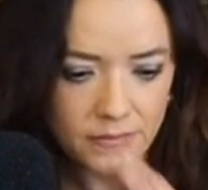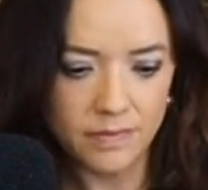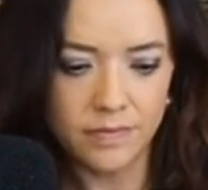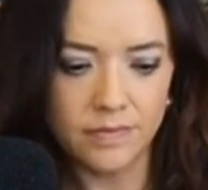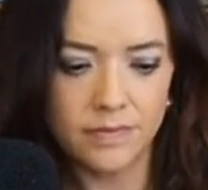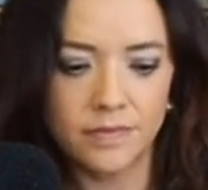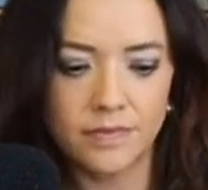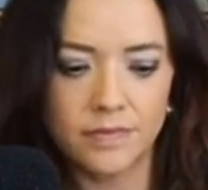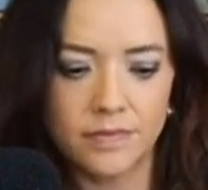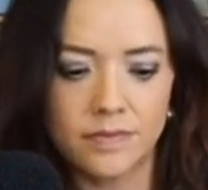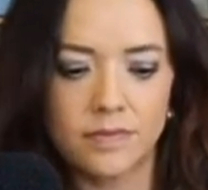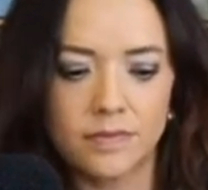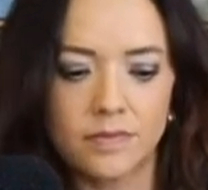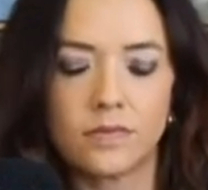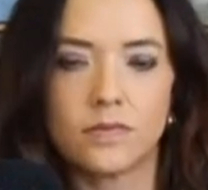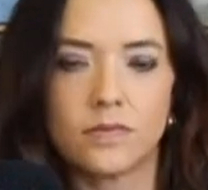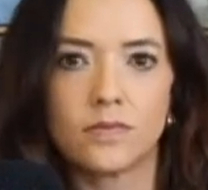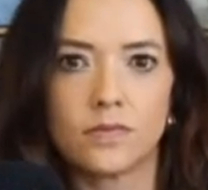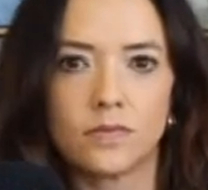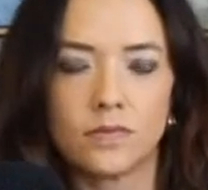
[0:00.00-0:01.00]

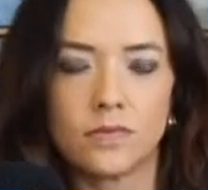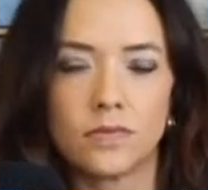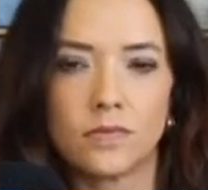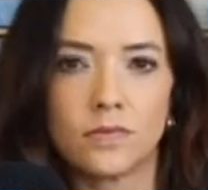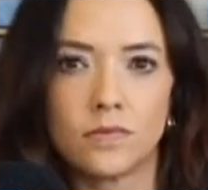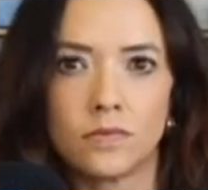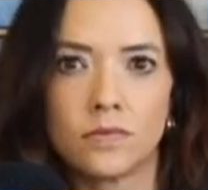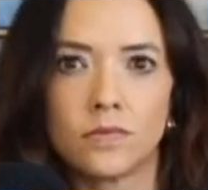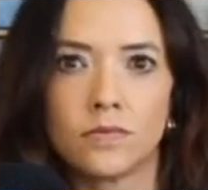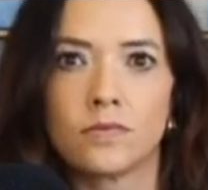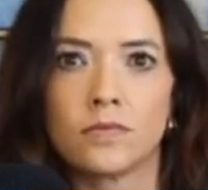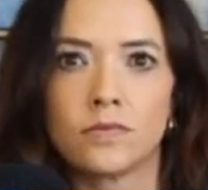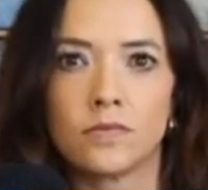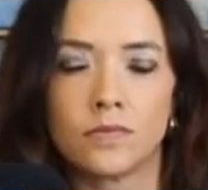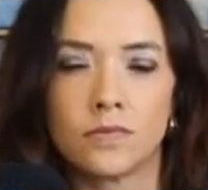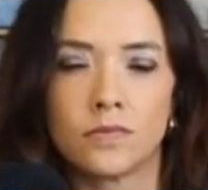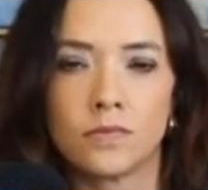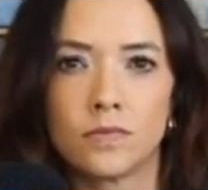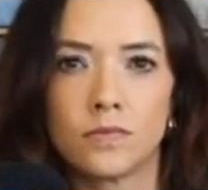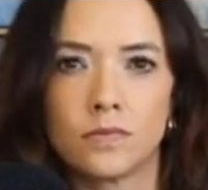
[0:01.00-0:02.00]

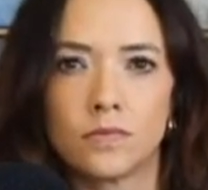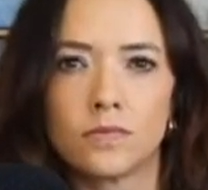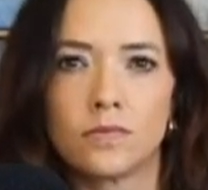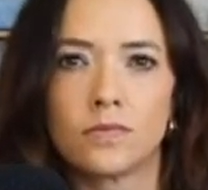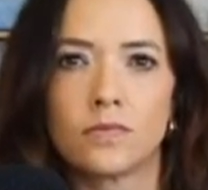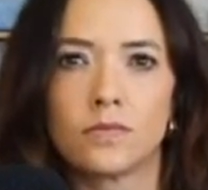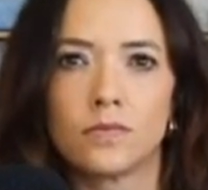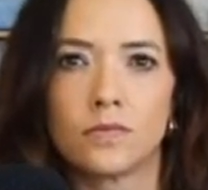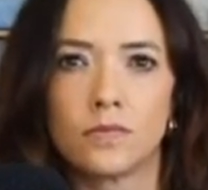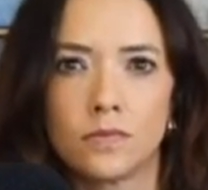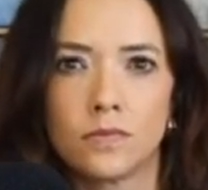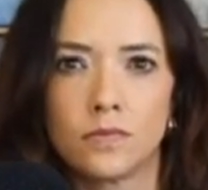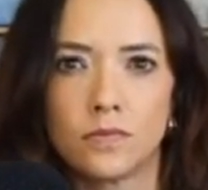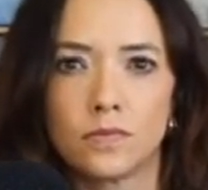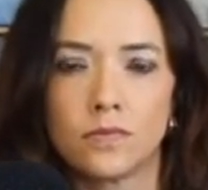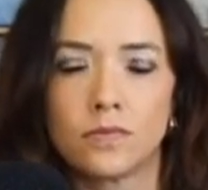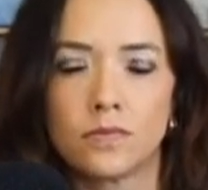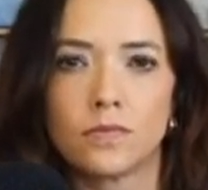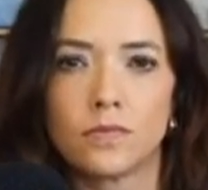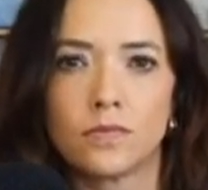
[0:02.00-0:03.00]

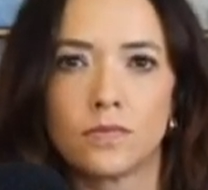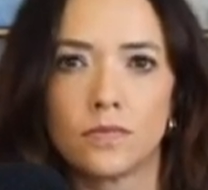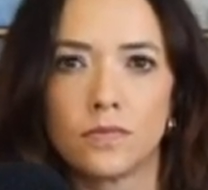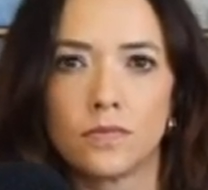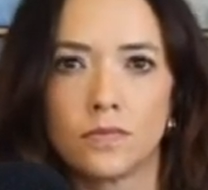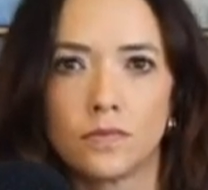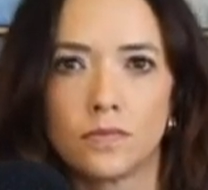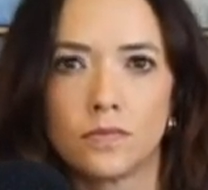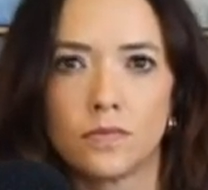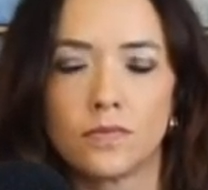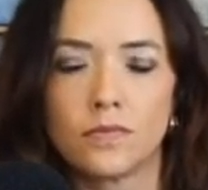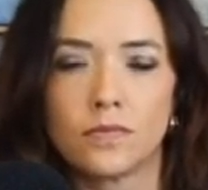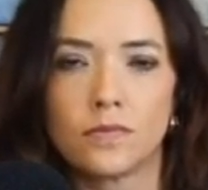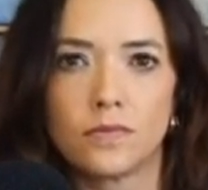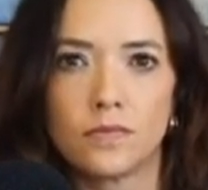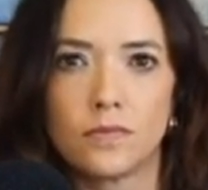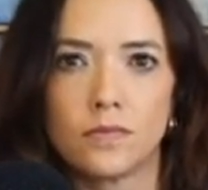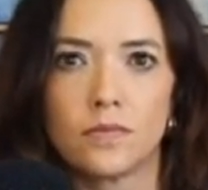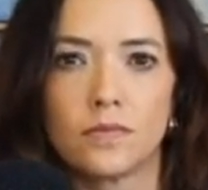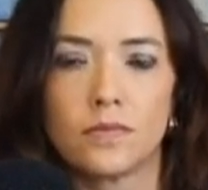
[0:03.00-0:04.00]

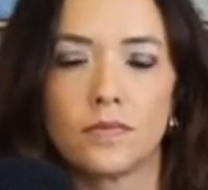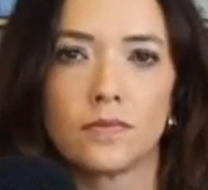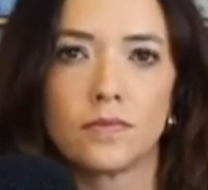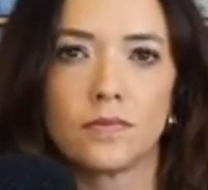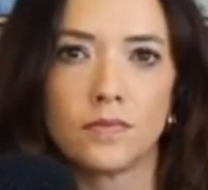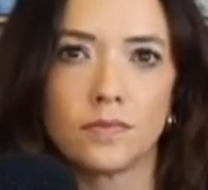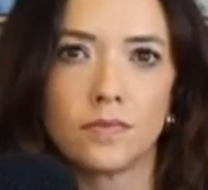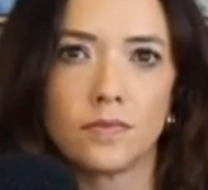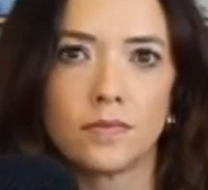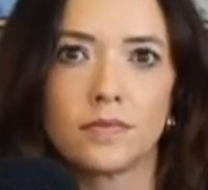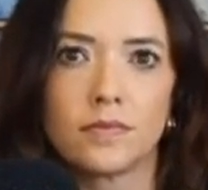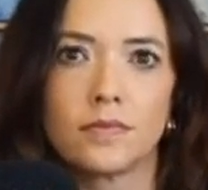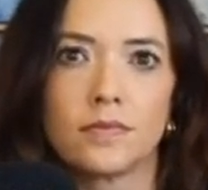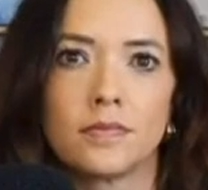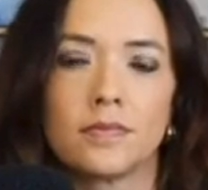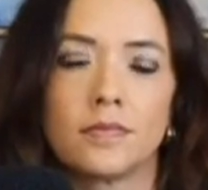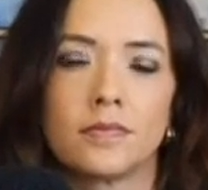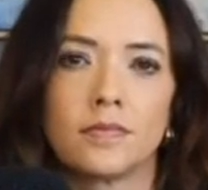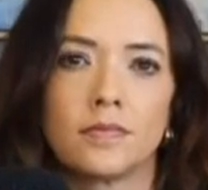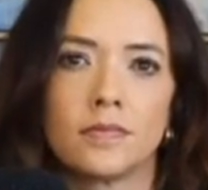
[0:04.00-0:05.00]

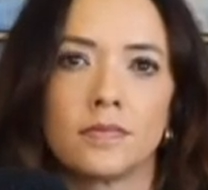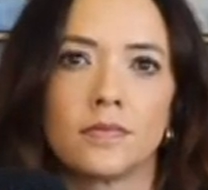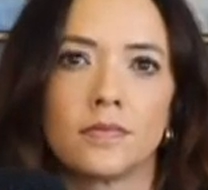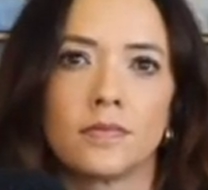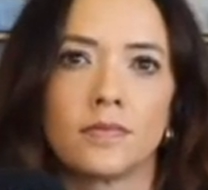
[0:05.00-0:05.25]
(not speaking)